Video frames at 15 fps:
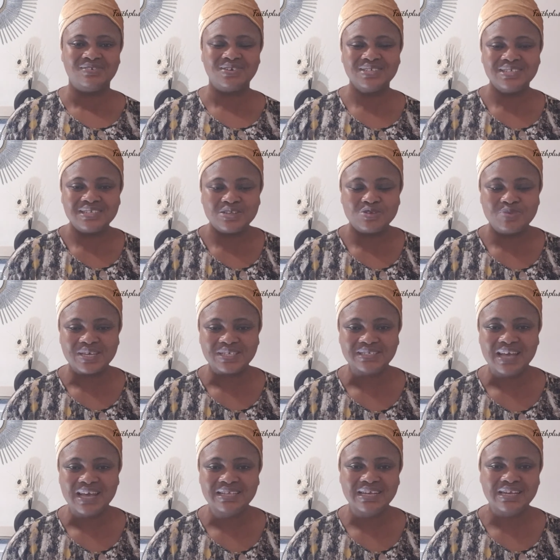What is it to be
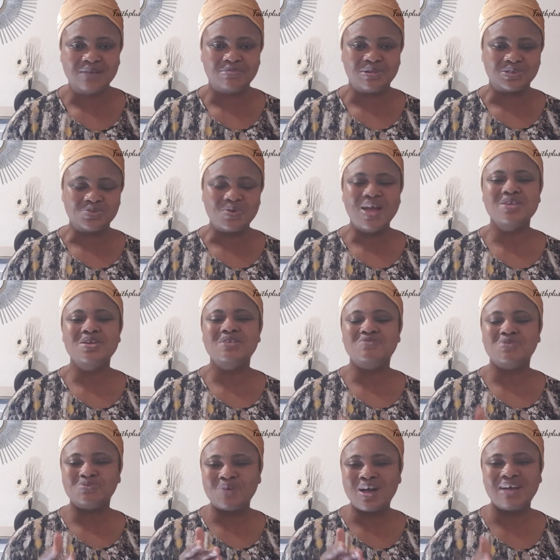excited about? Why are you
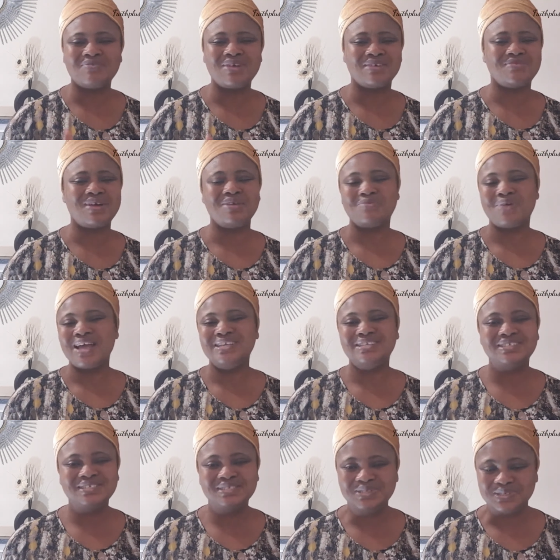even, why
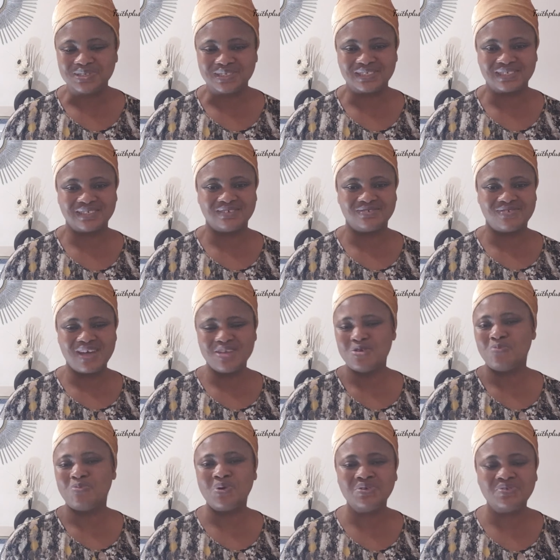Jesus? Why are
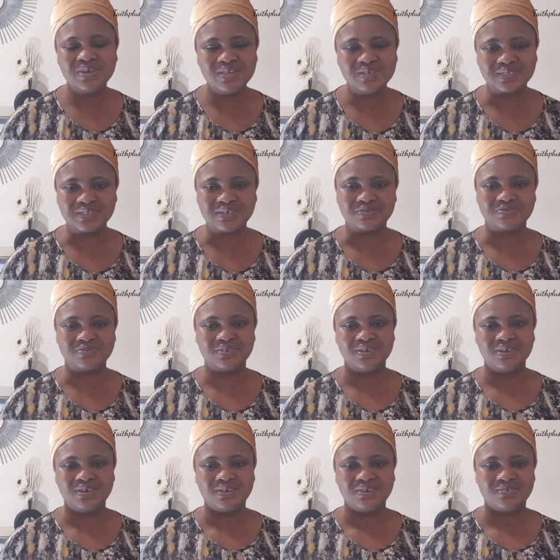you bothering yourself?
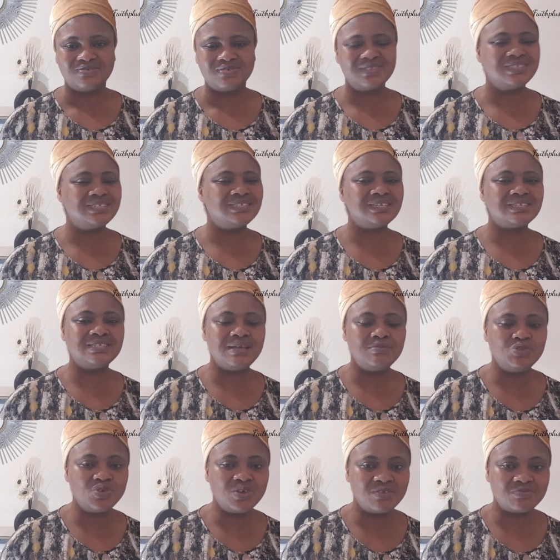What is this
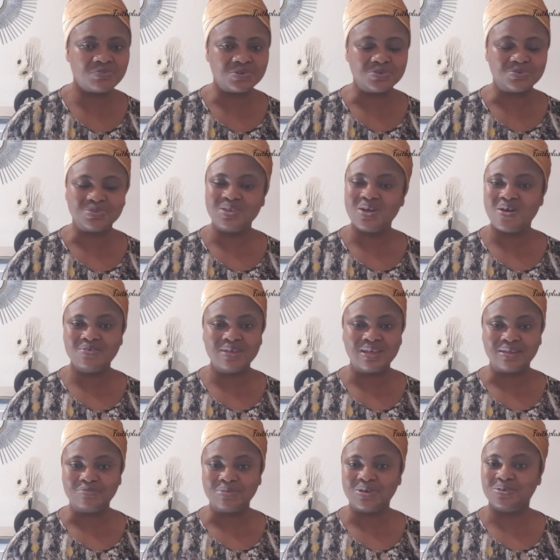name doing for you? Tell
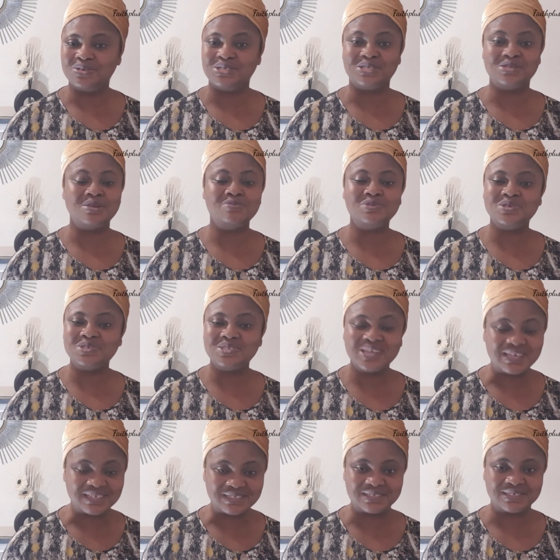them, because the scripture
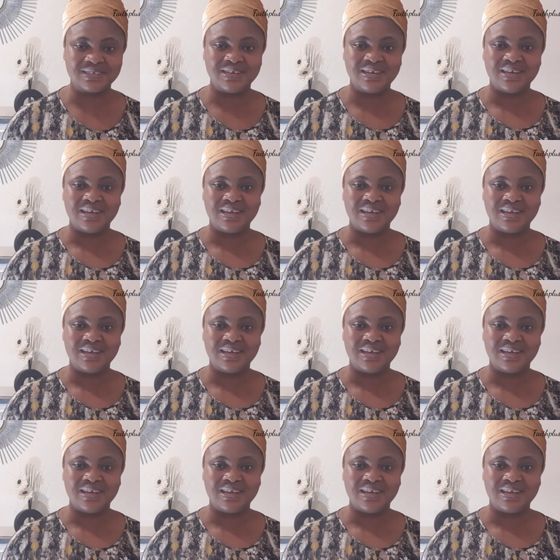says